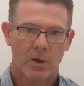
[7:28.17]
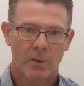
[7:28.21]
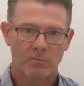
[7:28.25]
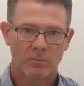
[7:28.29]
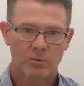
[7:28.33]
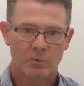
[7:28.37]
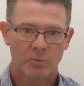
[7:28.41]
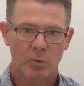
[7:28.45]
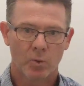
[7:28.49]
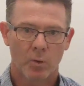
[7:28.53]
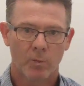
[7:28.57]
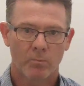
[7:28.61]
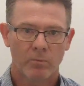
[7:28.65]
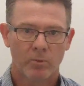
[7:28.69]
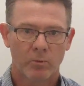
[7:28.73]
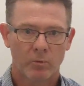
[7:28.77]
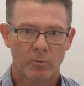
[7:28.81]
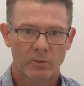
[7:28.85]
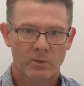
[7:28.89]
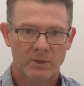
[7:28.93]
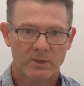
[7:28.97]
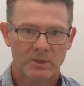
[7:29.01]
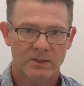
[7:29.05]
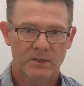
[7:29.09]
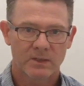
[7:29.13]
absorbed
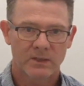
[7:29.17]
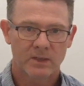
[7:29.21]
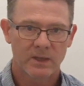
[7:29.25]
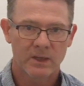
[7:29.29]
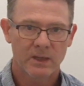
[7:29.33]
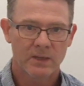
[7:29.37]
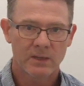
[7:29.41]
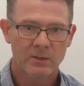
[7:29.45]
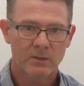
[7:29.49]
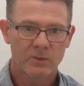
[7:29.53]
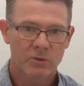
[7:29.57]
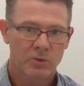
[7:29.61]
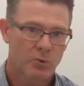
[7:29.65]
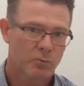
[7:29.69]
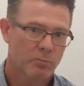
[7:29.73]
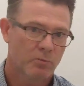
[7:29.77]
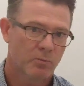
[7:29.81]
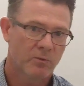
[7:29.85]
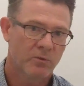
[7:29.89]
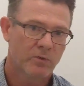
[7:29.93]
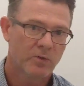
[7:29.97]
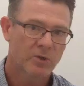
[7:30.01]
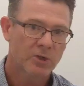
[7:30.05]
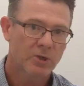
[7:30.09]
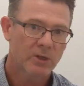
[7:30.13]
through the skin
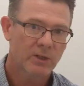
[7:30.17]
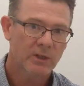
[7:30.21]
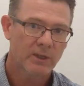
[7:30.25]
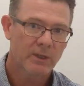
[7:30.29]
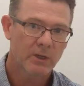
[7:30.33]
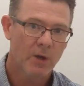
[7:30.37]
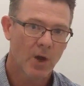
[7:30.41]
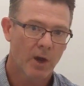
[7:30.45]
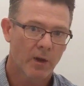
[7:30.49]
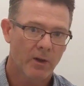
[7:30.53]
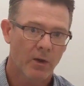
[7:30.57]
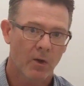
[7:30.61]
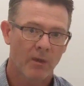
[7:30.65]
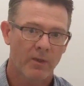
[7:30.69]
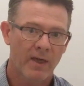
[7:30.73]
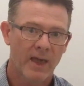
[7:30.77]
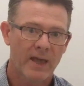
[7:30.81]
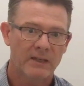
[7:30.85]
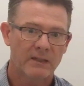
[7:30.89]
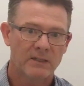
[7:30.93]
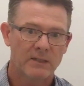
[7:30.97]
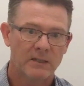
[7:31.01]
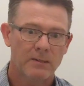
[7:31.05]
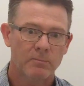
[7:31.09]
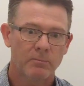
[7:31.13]
superficially, not all
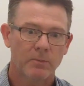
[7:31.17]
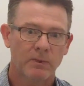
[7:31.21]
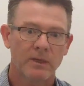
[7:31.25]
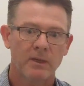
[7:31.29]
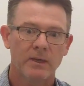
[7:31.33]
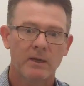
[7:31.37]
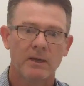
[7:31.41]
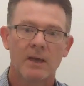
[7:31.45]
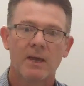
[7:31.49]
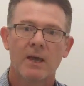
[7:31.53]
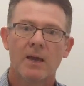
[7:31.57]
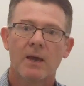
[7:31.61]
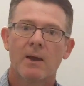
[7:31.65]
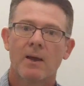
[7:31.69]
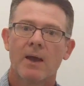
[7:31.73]
that deeply,